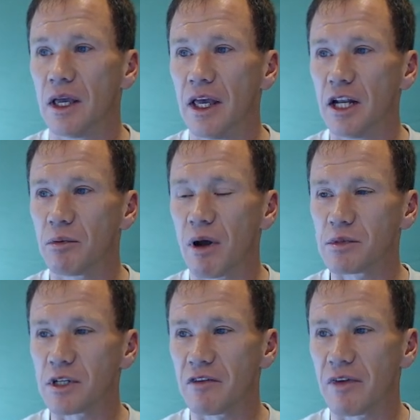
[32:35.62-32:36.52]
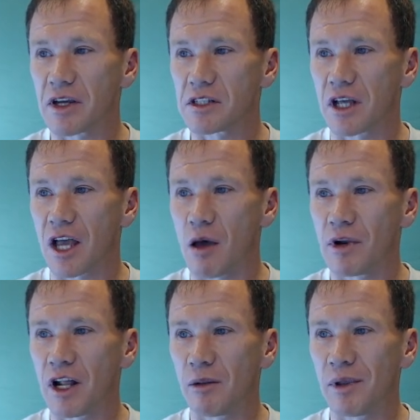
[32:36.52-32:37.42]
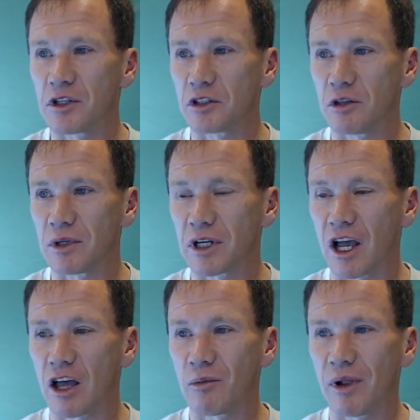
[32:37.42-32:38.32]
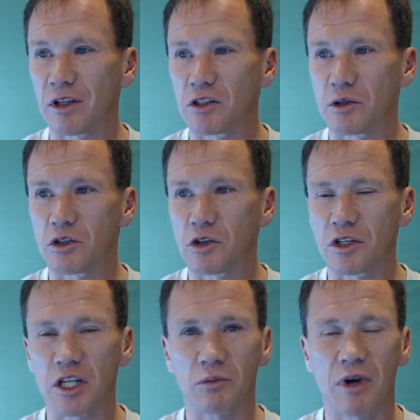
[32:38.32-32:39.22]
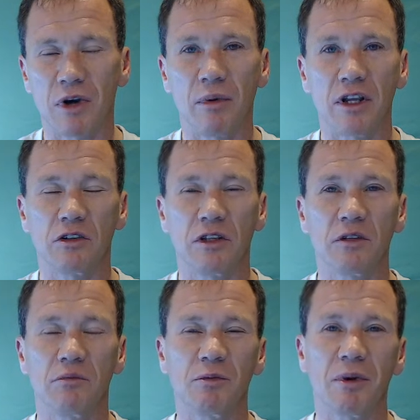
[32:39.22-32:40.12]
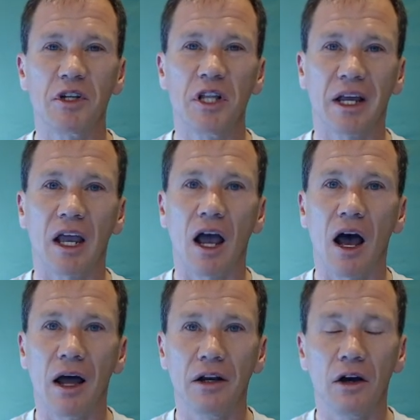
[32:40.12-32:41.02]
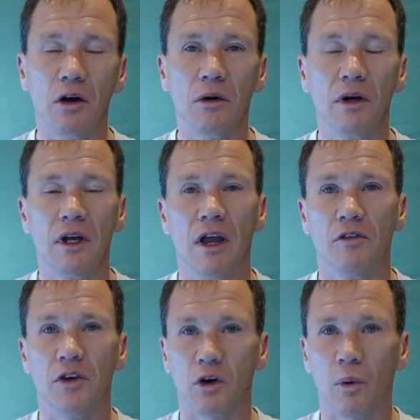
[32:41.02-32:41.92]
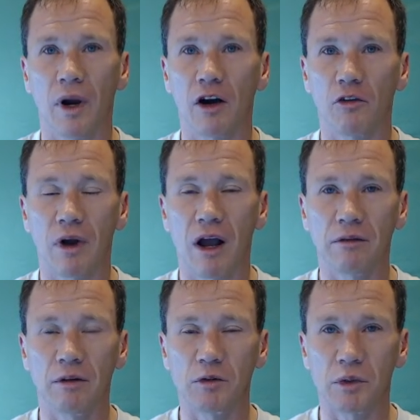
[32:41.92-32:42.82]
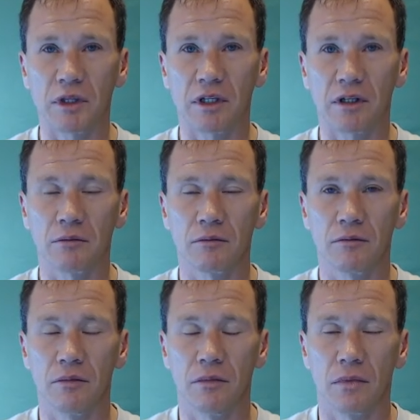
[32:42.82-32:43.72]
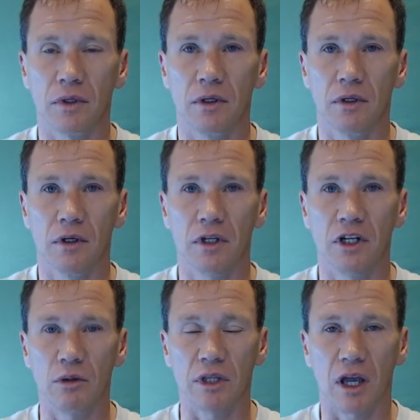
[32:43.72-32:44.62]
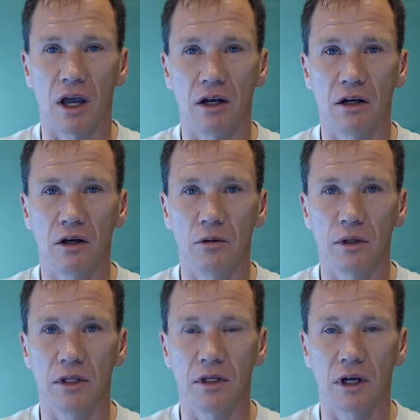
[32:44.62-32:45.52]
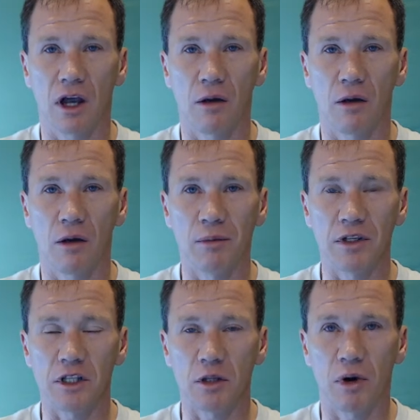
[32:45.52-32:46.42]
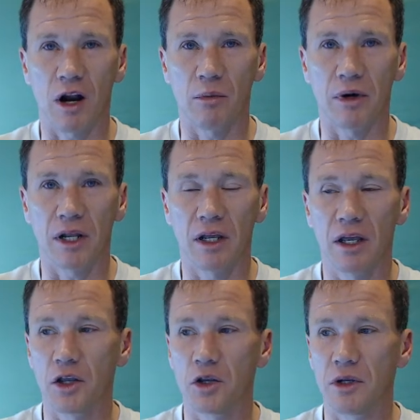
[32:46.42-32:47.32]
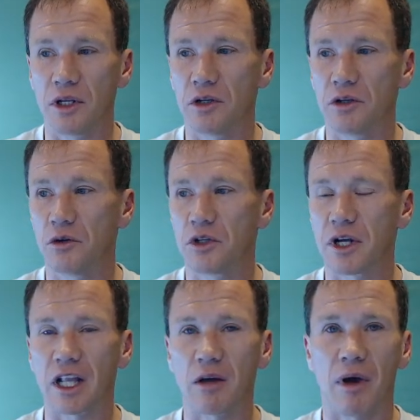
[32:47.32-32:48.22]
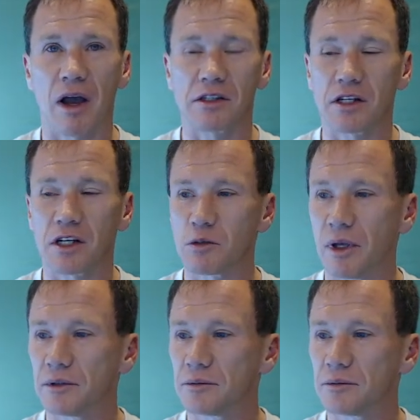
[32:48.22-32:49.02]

Any problems or defects in the common elements or limited common elements in the association property. So especially like a condo, if you're aware of problems with the with the condo, with the common elements of the property, you need to check that box and explain.